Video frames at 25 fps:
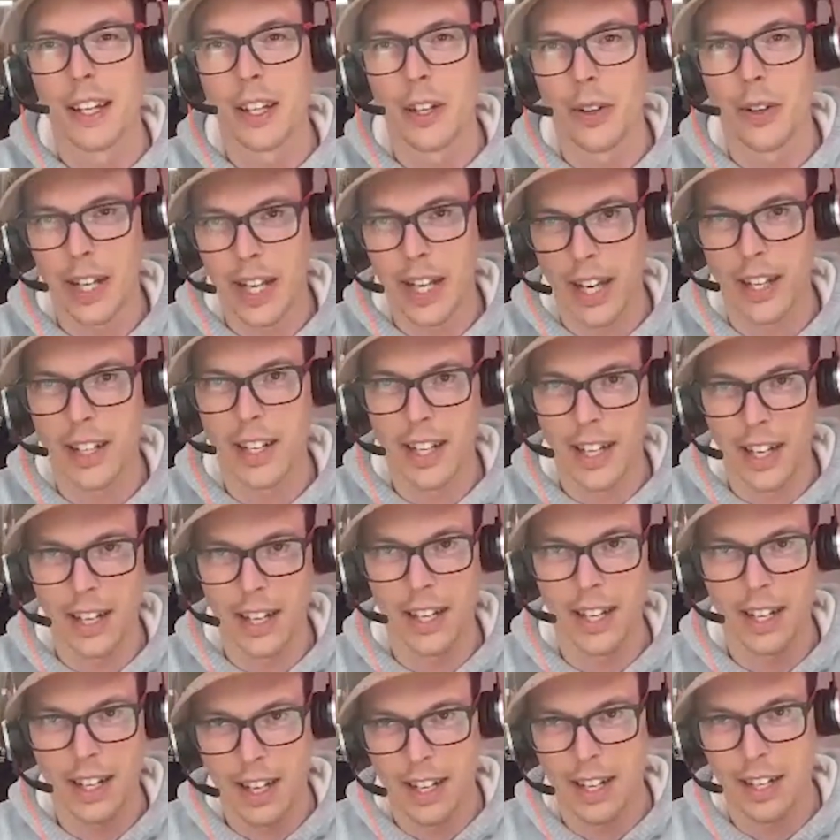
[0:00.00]
again and
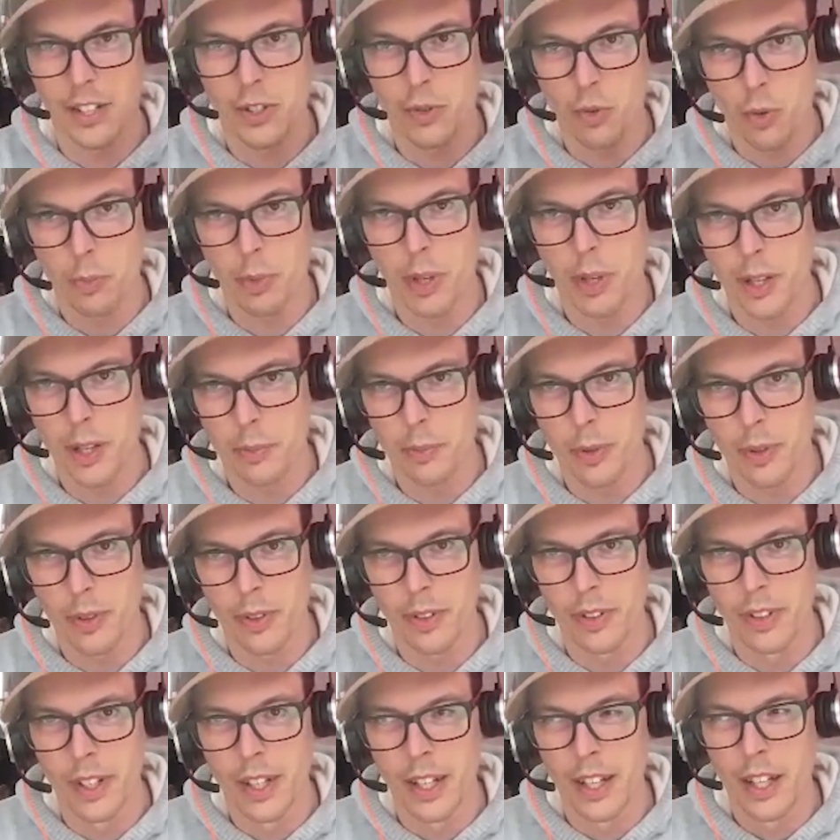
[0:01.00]
again and again, is
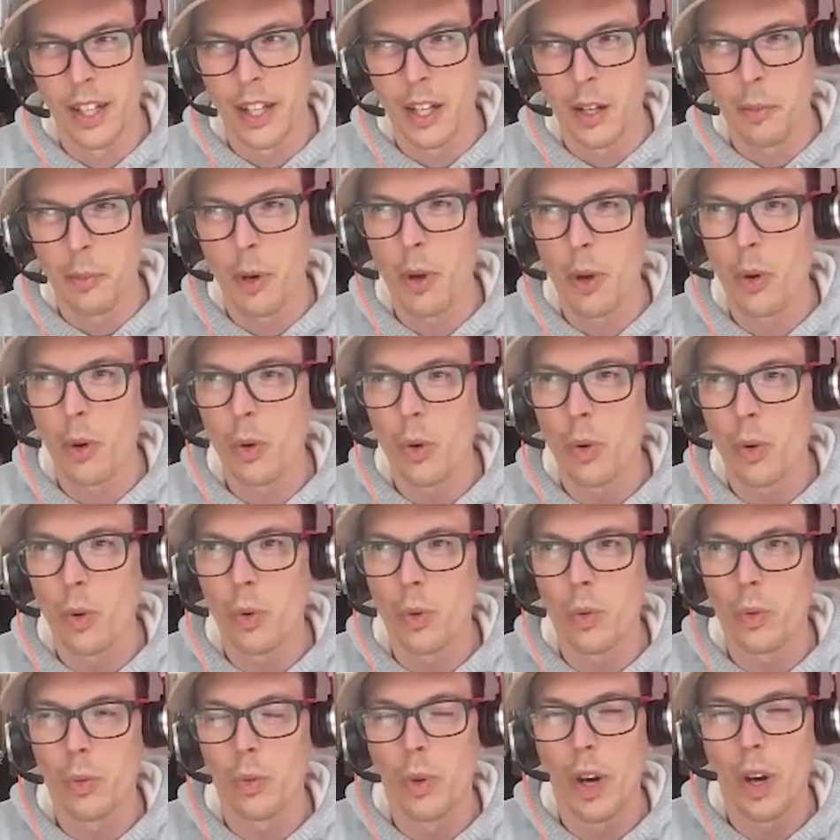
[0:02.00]
repeatable. But
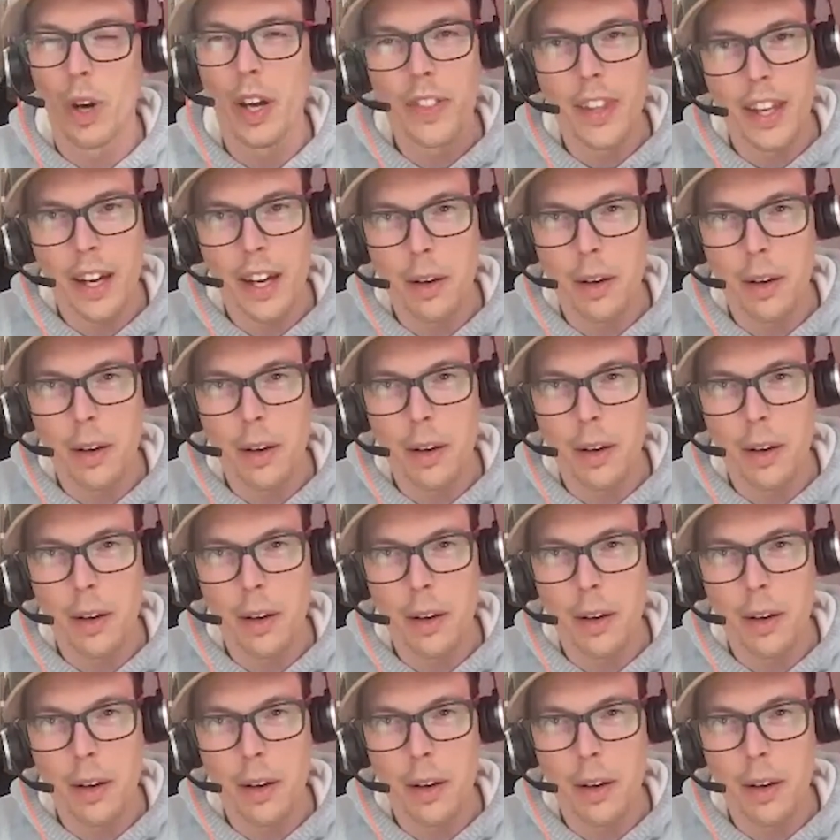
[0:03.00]
one thing